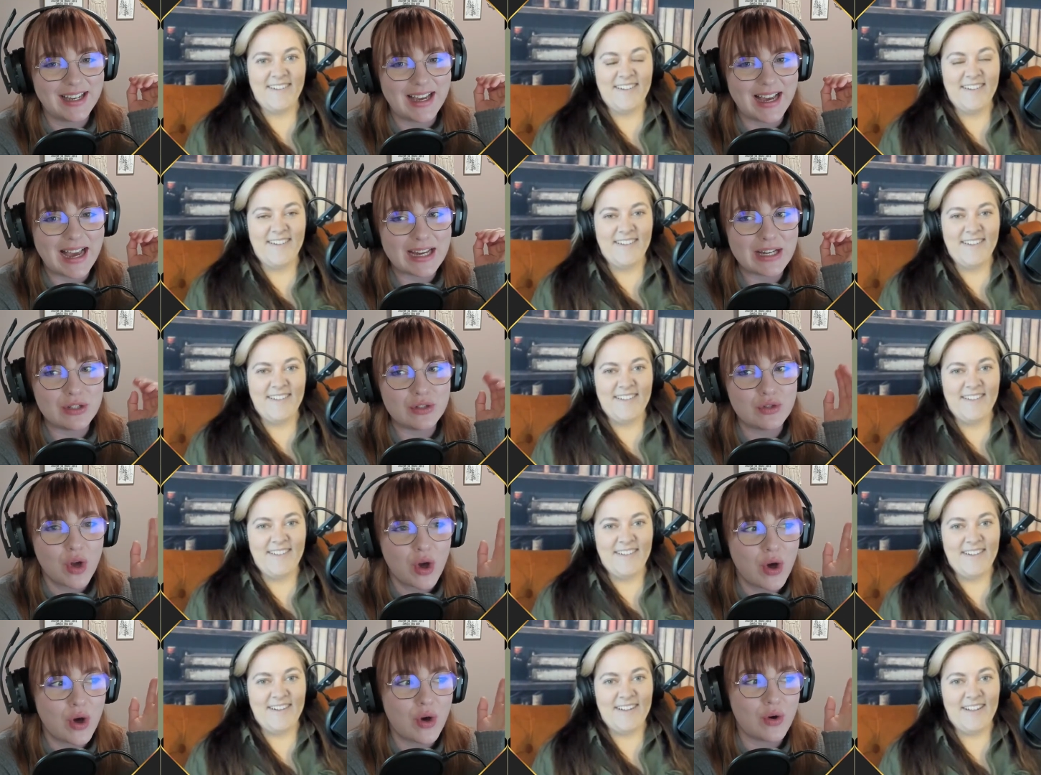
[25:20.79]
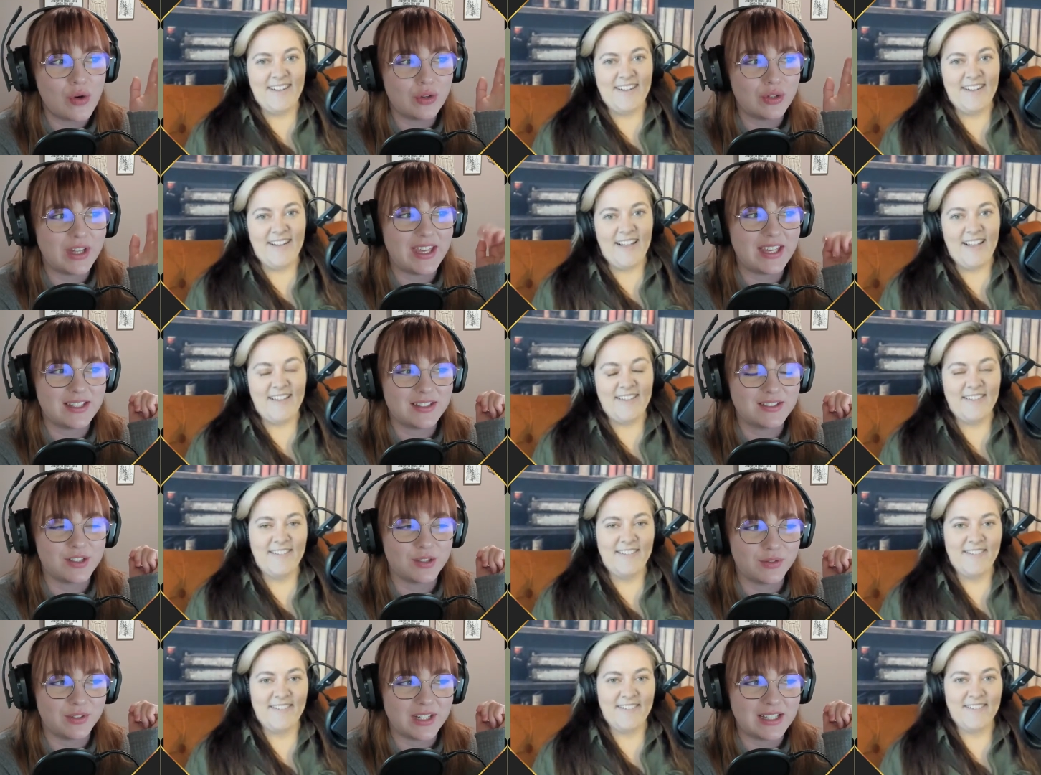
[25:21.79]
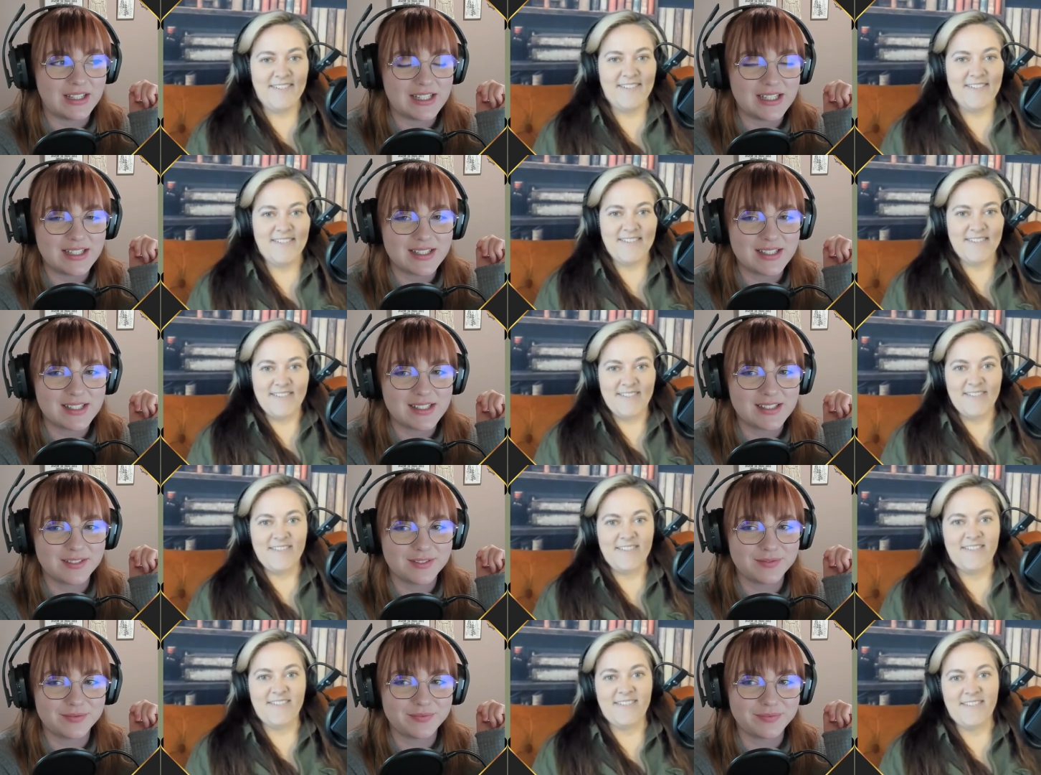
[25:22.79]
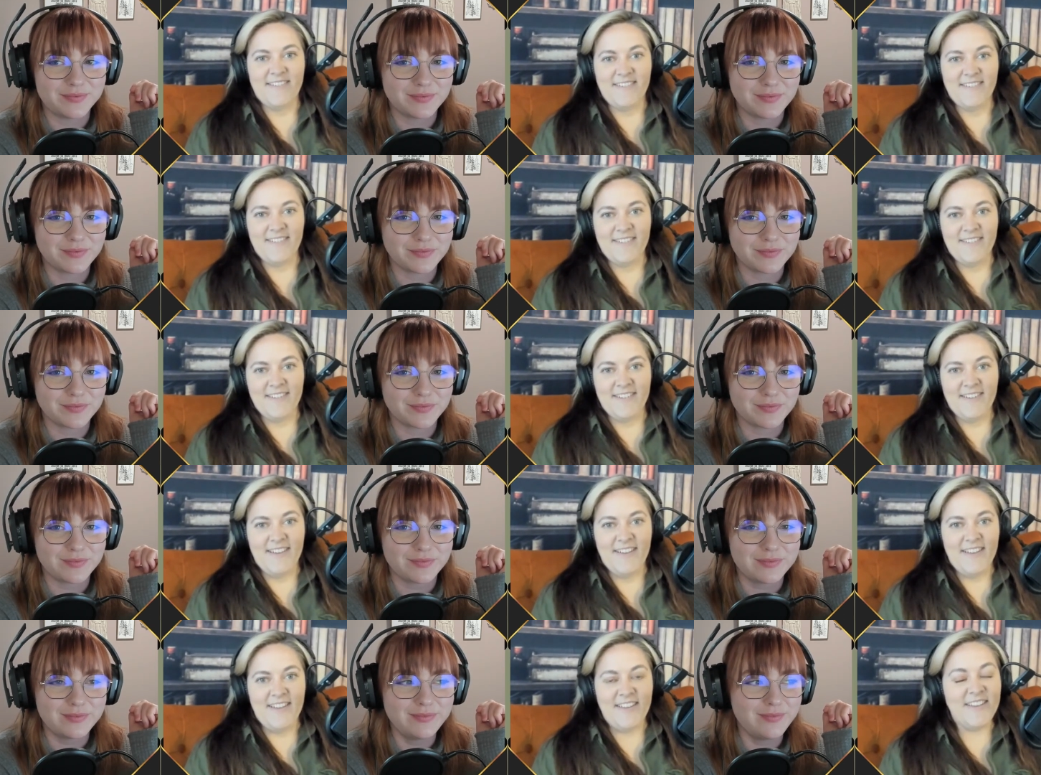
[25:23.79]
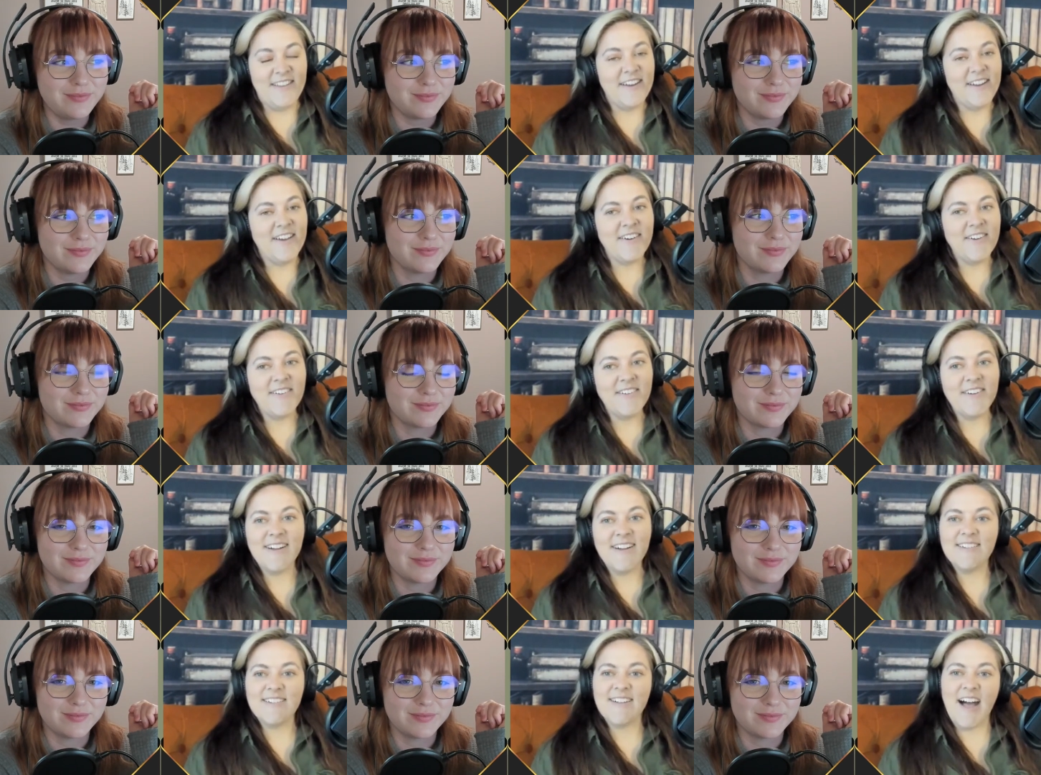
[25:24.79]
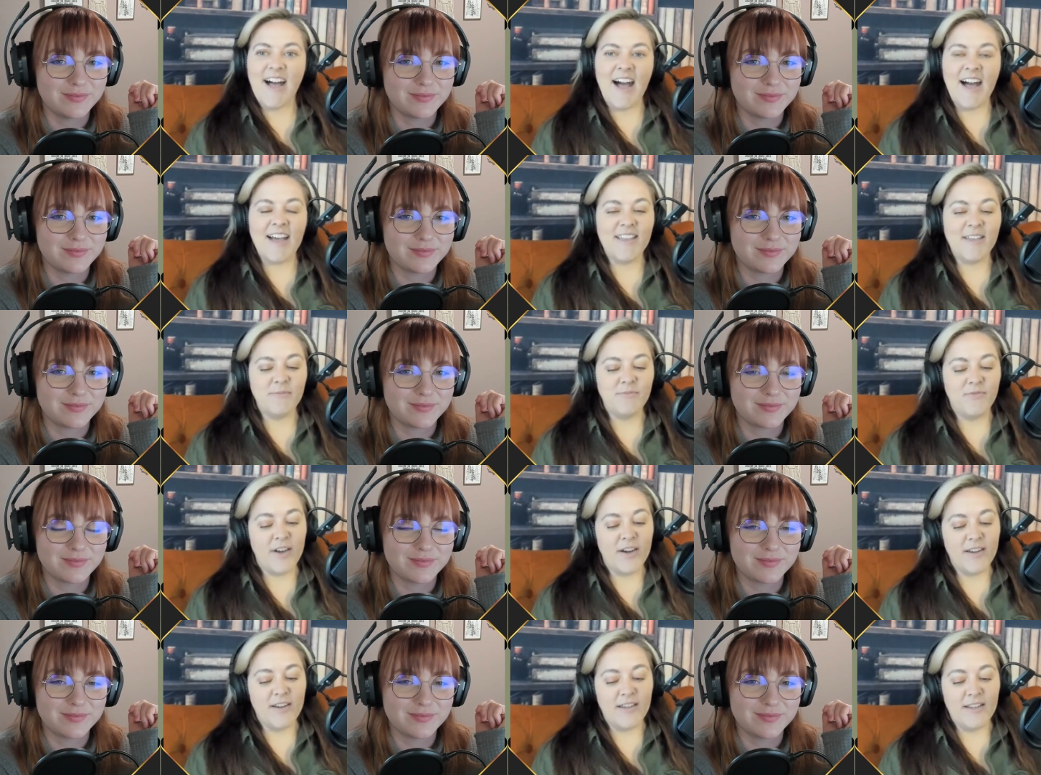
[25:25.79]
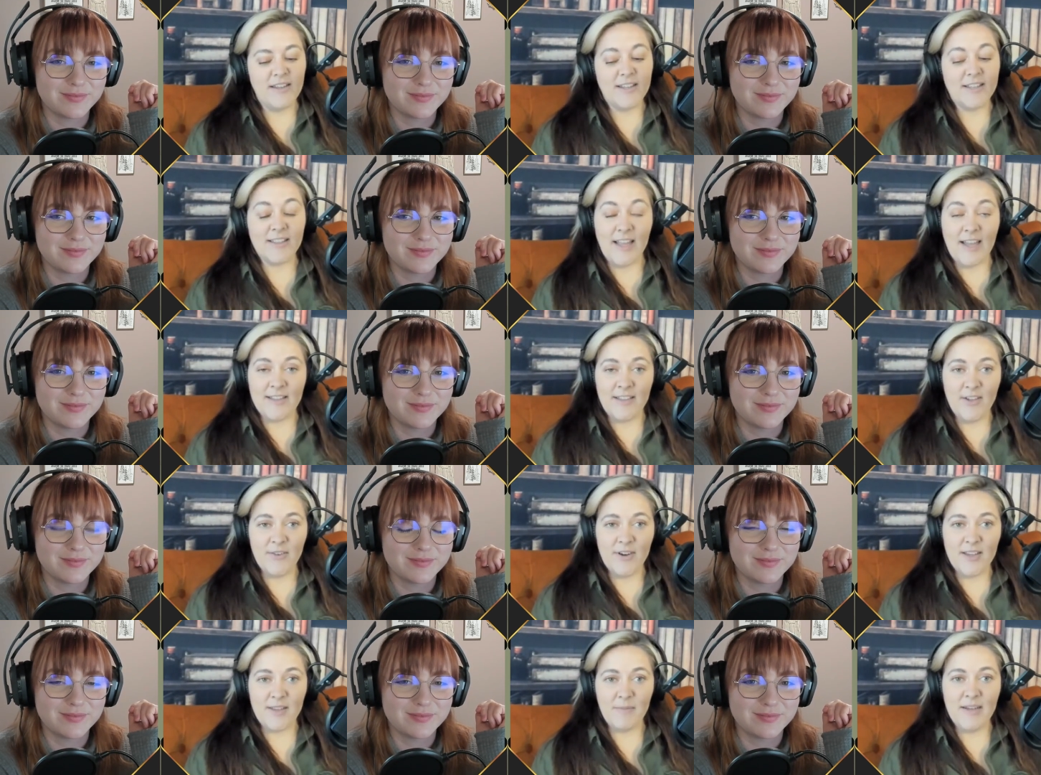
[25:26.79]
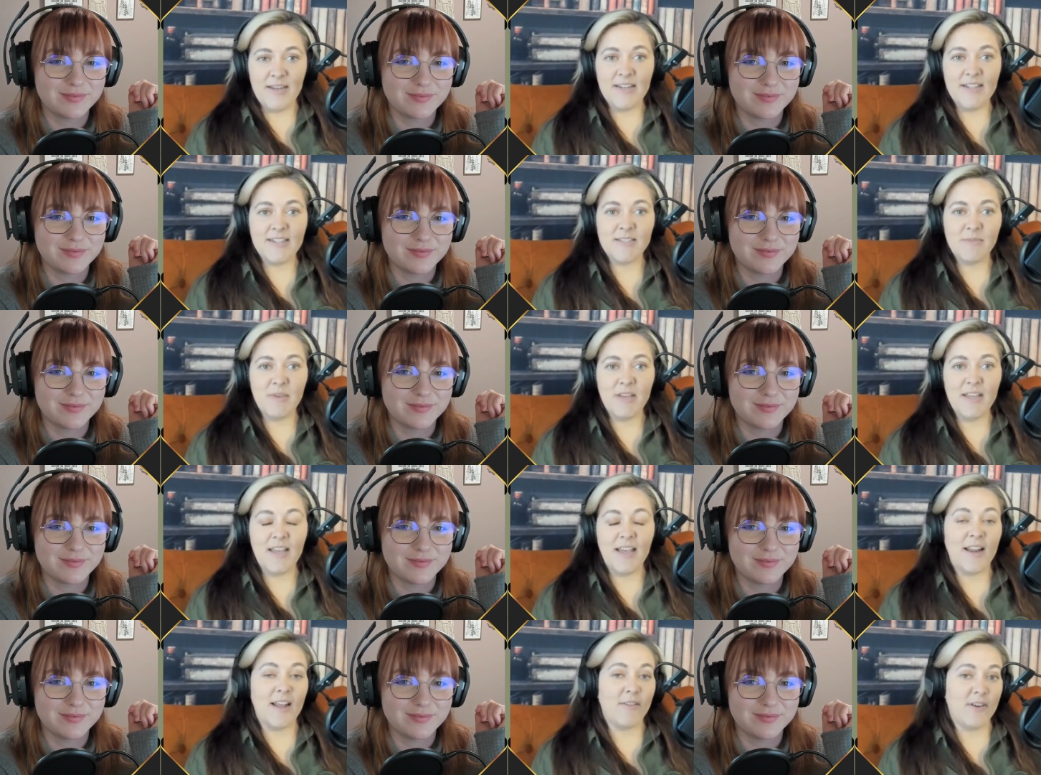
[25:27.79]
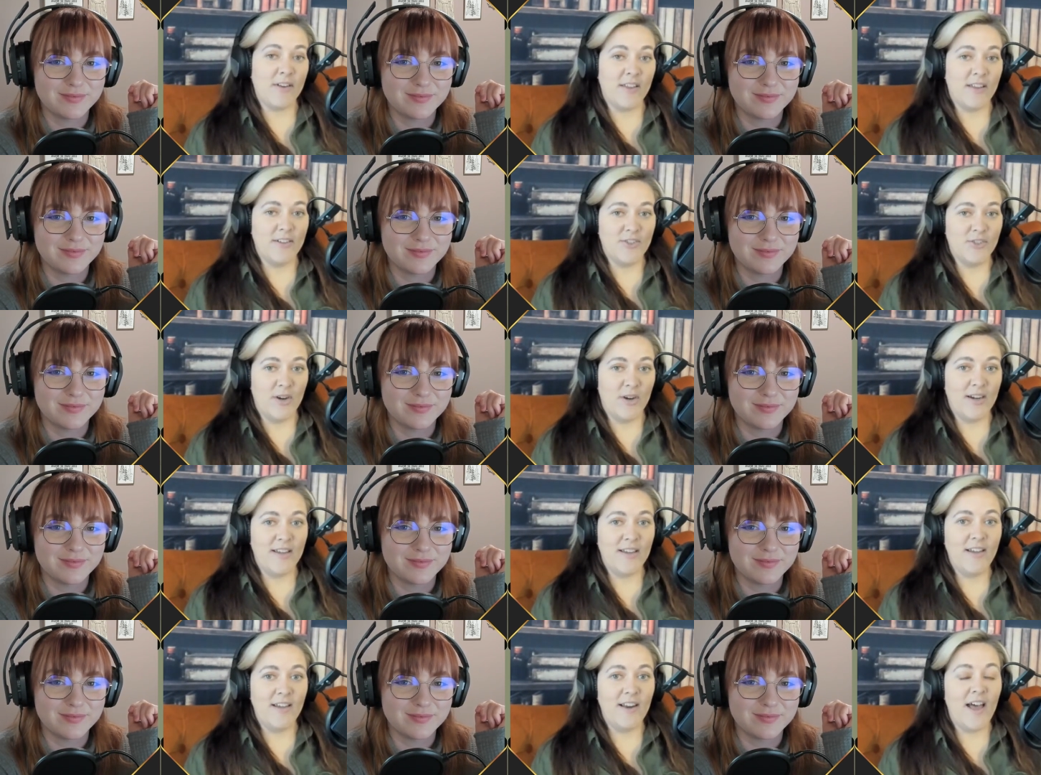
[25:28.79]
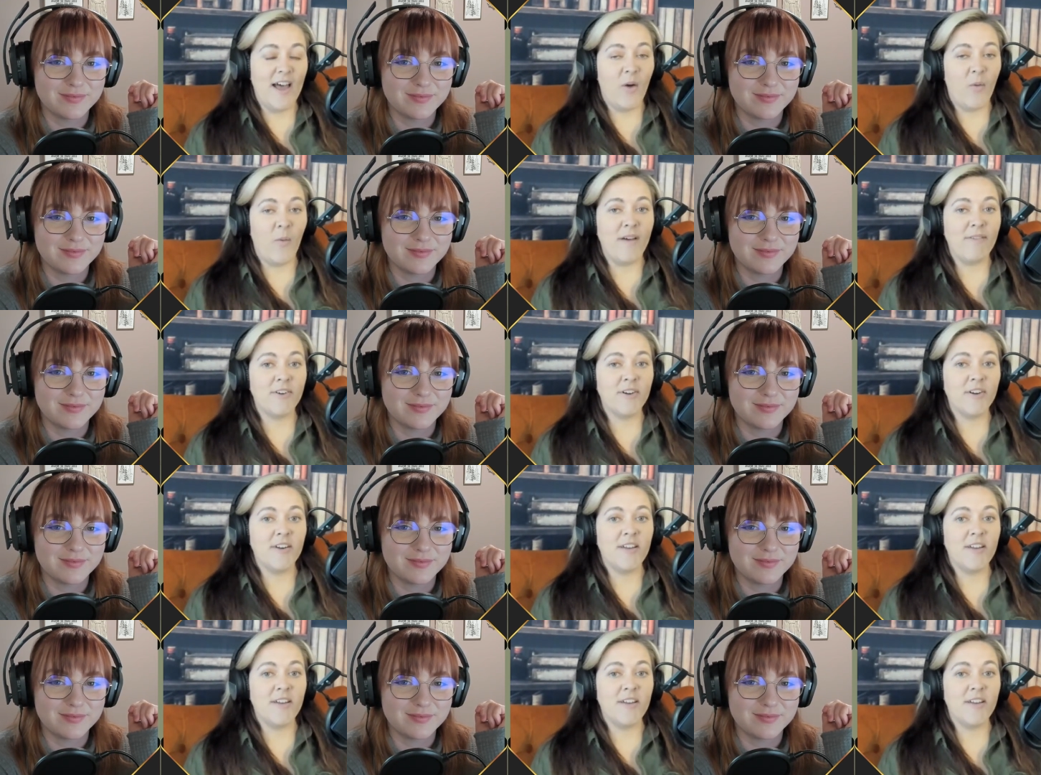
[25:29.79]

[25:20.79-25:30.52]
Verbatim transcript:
Speaker 1: I know, like, to read this. You
Speaker 2: know, I am very glad that you recommended it to me, and I really enjoyed it. However,